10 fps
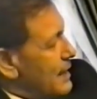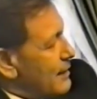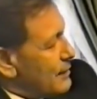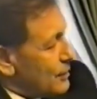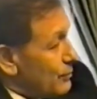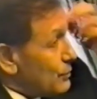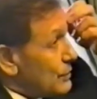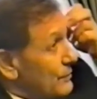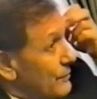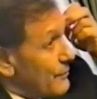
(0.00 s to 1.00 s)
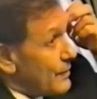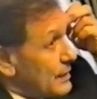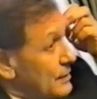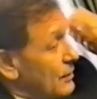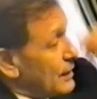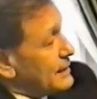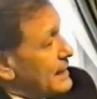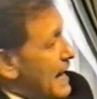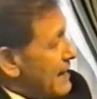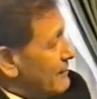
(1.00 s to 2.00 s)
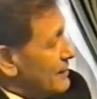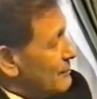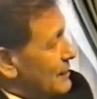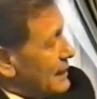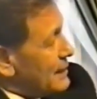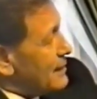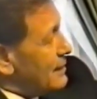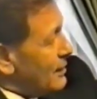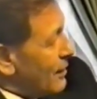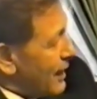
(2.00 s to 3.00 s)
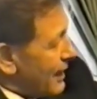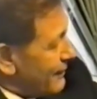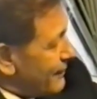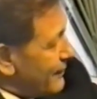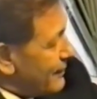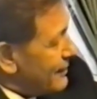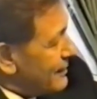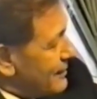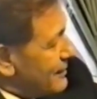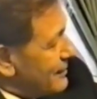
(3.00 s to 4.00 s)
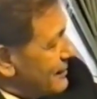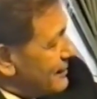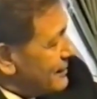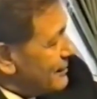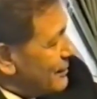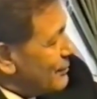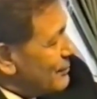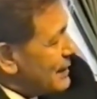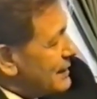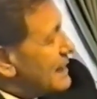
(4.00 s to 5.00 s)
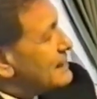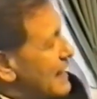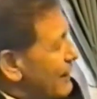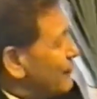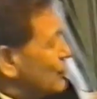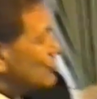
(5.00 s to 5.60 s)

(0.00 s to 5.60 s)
how can I put it? It's like David meeting Goliath. You know what I mean? That's how it